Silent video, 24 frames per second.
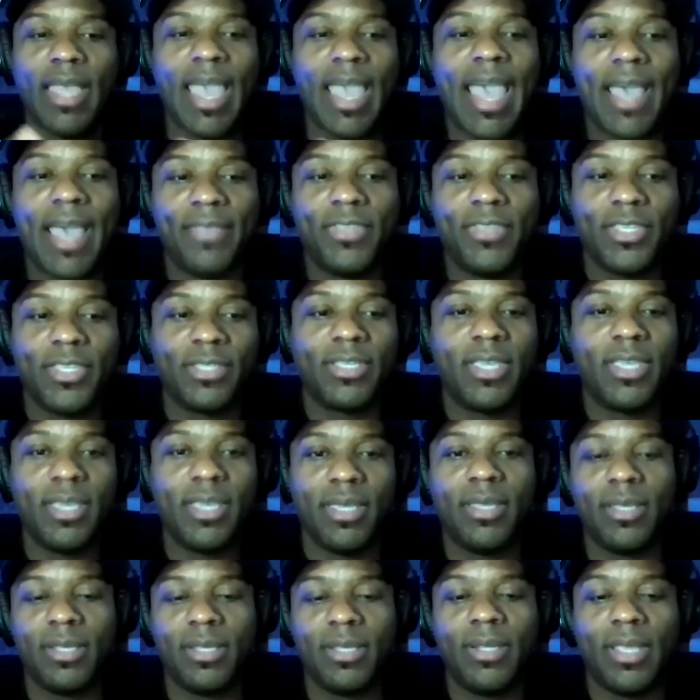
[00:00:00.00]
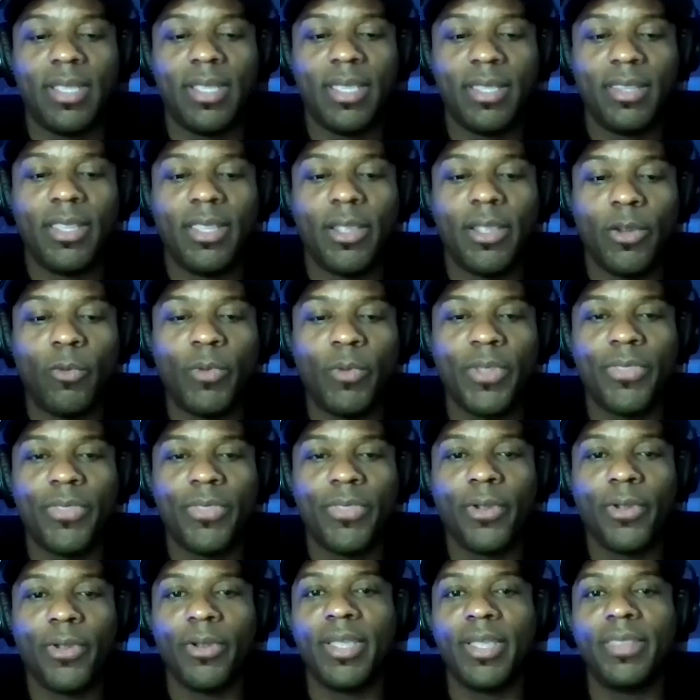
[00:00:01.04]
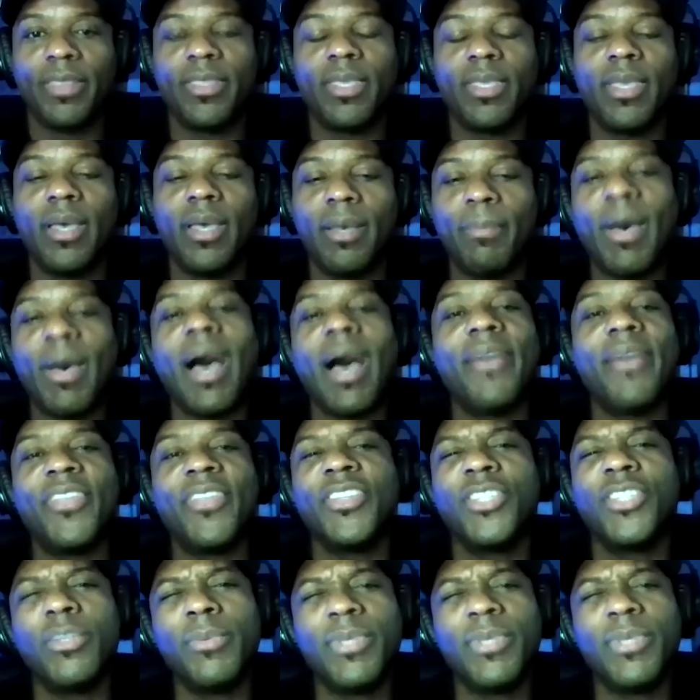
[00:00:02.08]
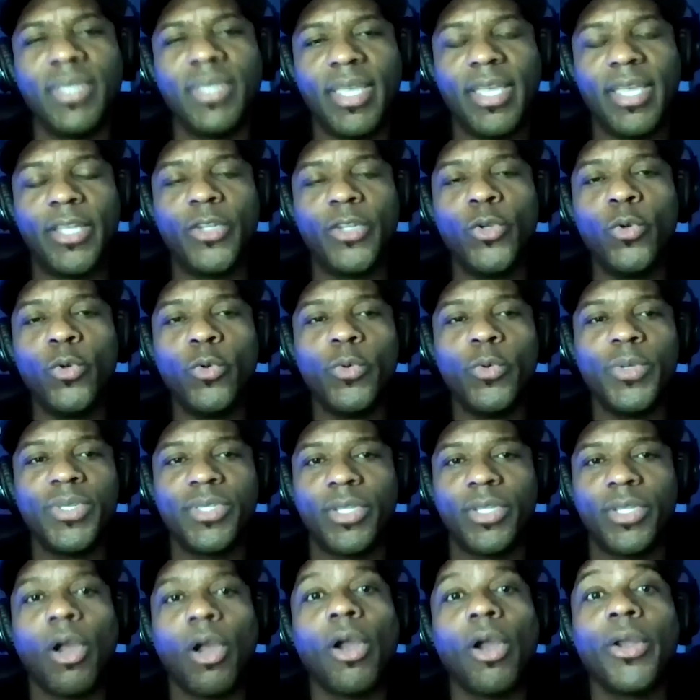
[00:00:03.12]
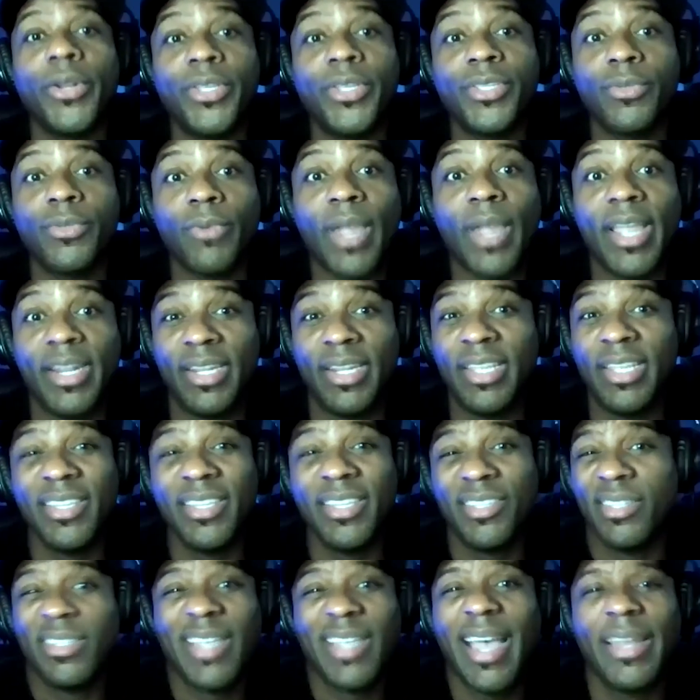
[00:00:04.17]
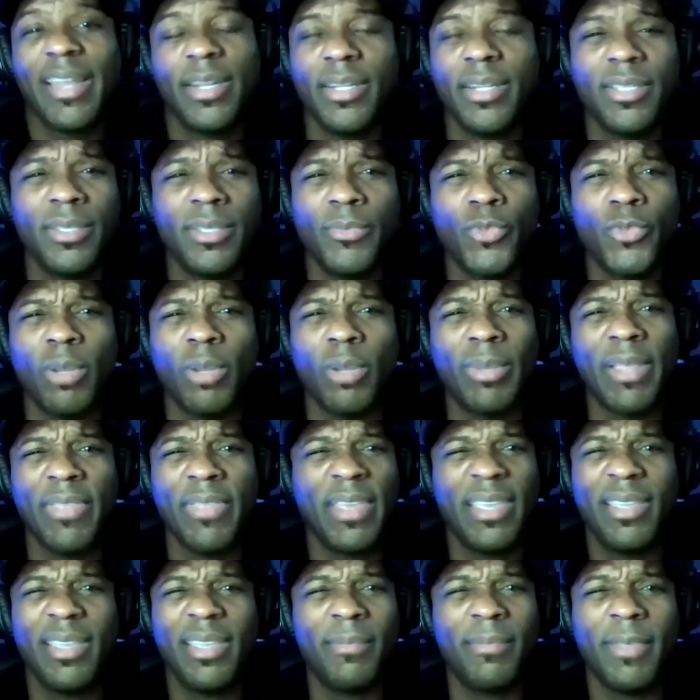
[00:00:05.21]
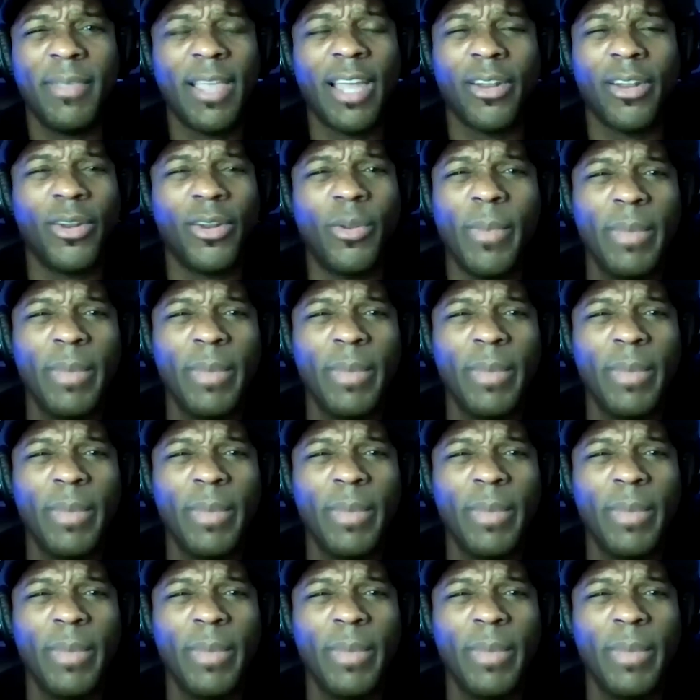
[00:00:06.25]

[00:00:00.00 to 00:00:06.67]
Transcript: had this kid in there with her in the pod that she was in, who was an artist, right? And he had just gotten into some trouble. I think I don't know,